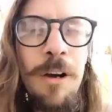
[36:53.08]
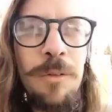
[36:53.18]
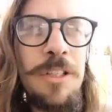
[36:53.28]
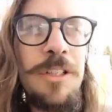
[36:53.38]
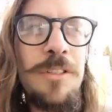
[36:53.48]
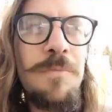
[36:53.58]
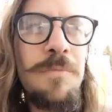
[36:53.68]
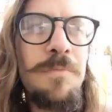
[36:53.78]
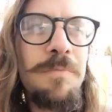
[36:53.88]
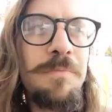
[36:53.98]
these
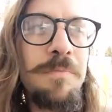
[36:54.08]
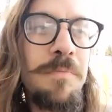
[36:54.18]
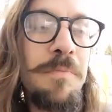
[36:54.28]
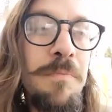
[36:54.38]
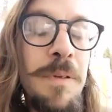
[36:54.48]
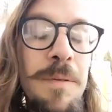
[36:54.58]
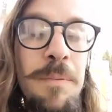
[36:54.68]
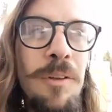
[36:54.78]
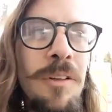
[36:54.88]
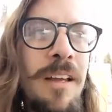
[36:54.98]

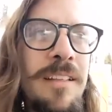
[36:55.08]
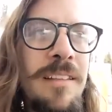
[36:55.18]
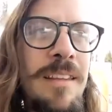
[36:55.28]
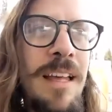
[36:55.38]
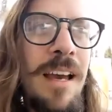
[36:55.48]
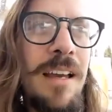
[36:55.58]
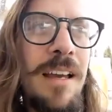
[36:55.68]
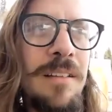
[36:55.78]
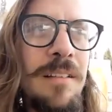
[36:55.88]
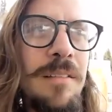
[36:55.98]
people
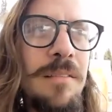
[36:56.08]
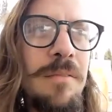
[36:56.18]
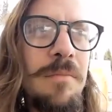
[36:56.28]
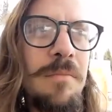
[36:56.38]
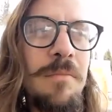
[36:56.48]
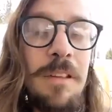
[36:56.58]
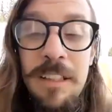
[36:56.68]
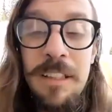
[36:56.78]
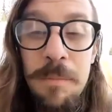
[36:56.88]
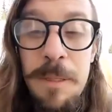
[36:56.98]

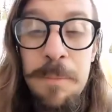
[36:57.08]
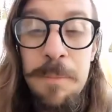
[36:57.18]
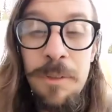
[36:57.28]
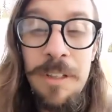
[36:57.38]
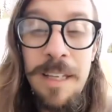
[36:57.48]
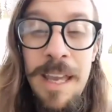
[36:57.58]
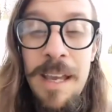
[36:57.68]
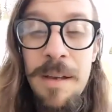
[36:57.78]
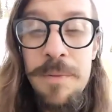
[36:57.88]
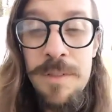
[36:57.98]
the people in the
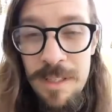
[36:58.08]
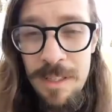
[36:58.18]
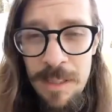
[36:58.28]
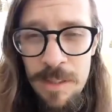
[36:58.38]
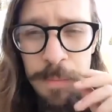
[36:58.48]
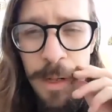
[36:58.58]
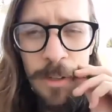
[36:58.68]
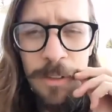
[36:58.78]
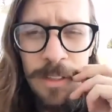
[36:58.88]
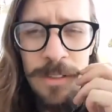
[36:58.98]
camps in the
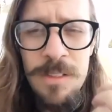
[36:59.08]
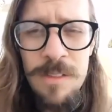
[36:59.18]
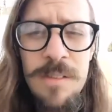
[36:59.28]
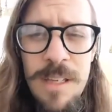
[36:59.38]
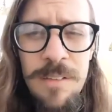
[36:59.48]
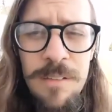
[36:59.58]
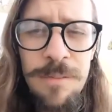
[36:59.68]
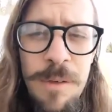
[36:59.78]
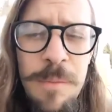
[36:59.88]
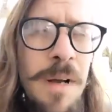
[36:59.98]
Balkans,
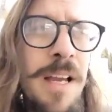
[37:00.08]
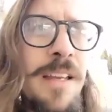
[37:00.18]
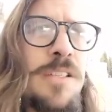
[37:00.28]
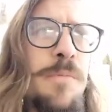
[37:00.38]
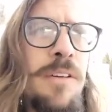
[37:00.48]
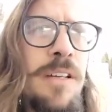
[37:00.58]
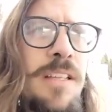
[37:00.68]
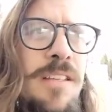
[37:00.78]
from my experience,